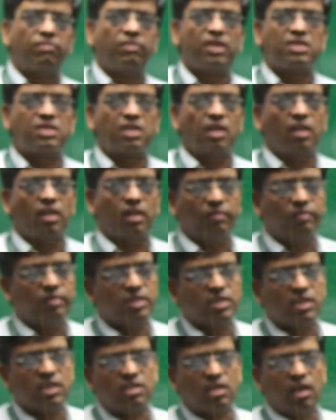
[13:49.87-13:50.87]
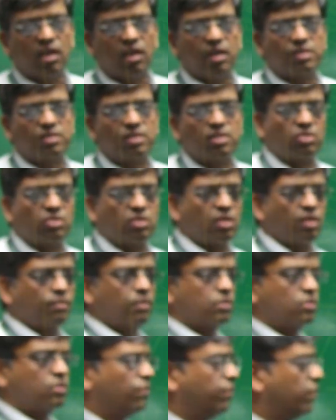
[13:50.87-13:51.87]
degenerative disease condition. So
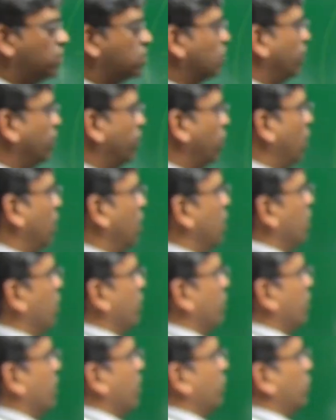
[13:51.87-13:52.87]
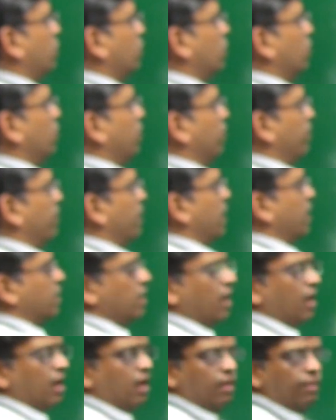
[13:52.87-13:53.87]
first of all, we have to
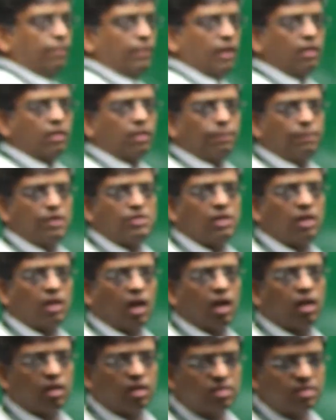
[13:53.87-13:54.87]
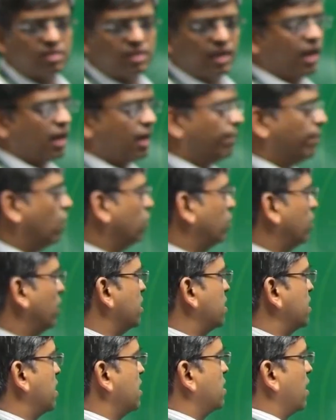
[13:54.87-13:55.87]
make the patient understand about the
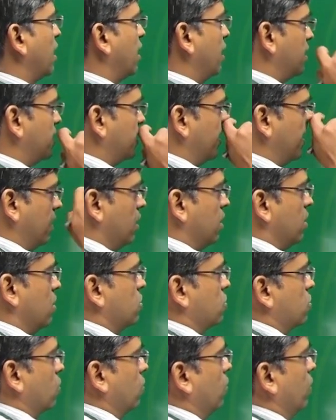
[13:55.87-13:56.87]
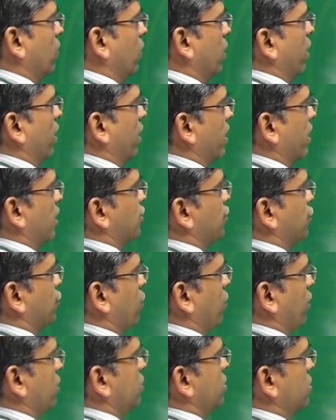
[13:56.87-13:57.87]
disease condition. So
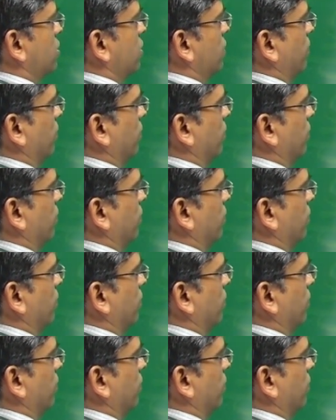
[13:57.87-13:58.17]
reassurance